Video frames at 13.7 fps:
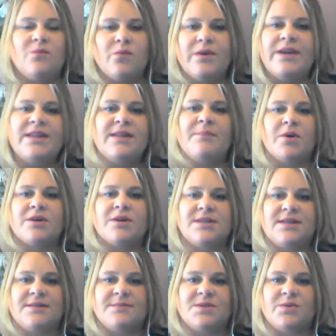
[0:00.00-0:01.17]
read the book
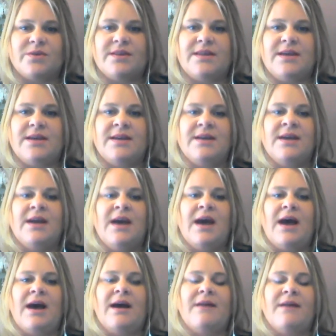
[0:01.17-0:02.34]
to them, sort of thing.
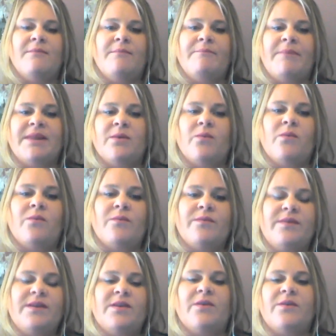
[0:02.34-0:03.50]
But
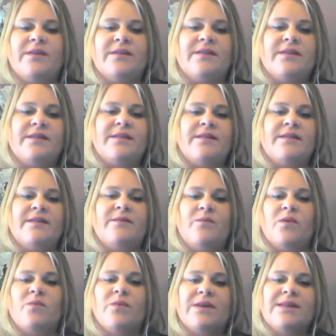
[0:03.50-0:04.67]

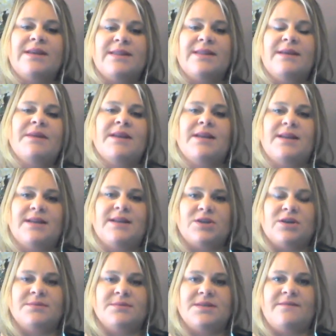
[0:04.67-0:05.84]
we're really limited in
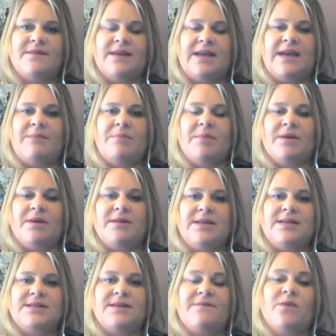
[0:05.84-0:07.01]
terms of the
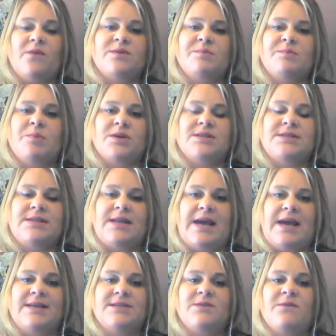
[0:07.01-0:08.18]
capabilities of those books
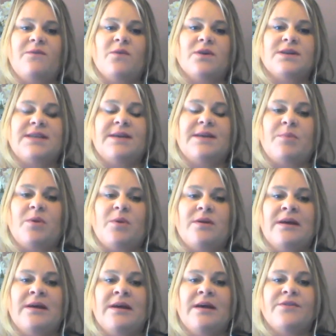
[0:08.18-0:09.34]
today. So, for example,
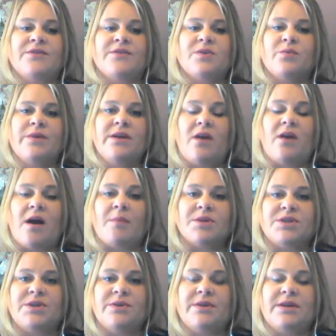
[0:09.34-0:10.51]
there's a real
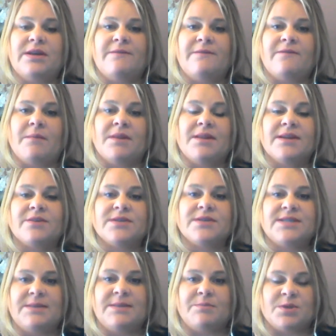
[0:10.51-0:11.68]
opportunity from a
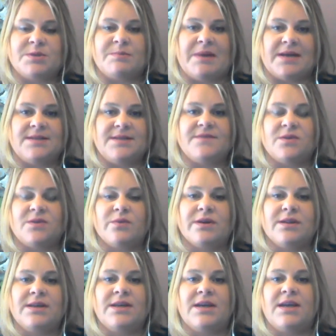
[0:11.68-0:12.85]
literacy perspective to
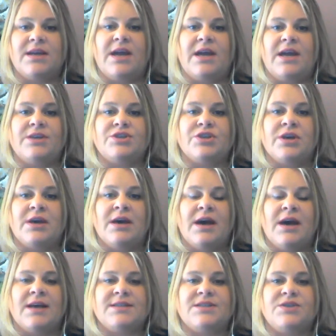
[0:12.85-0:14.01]
really engage
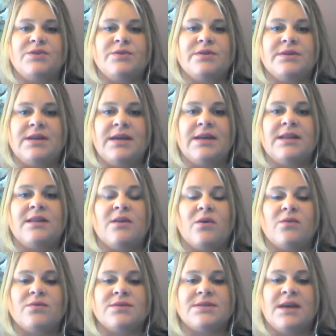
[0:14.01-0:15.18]
a student in
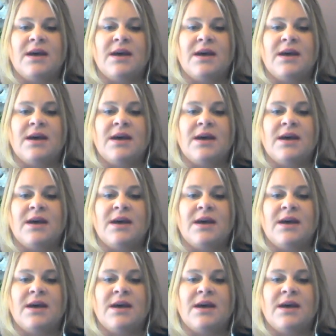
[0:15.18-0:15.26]
those